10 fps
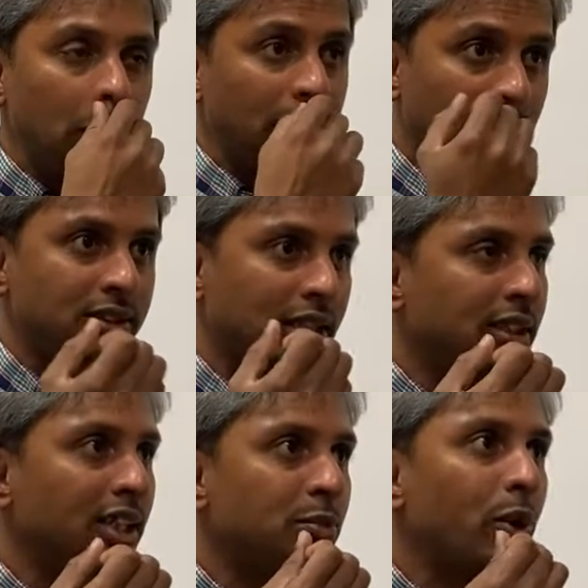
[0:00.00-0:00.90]
Yes, that's
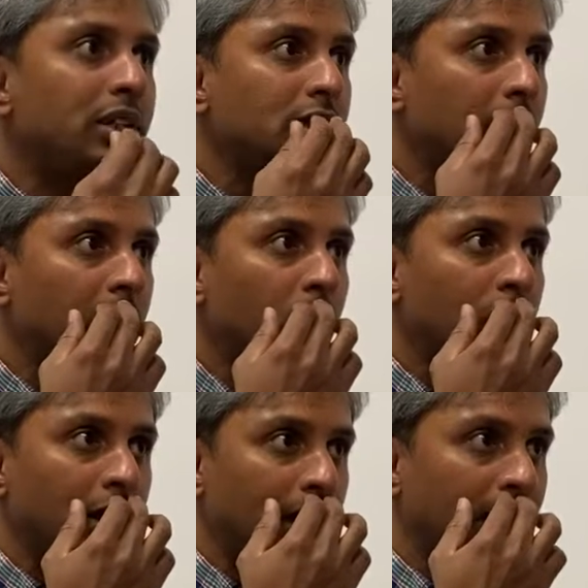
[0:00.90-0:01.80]
an inspiration that you
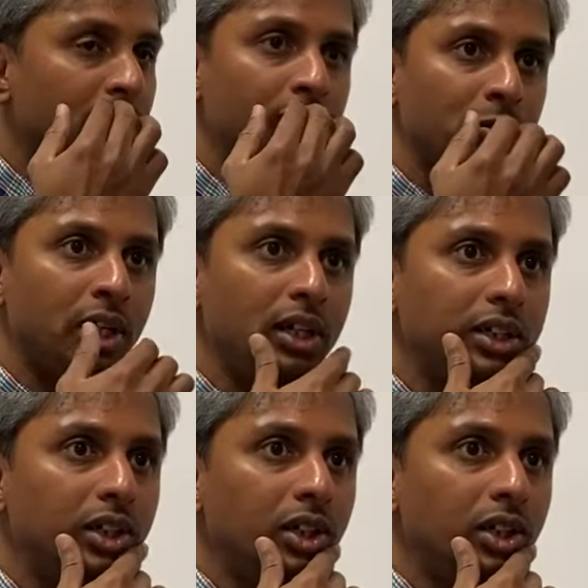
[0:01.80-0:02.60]
can gather from there.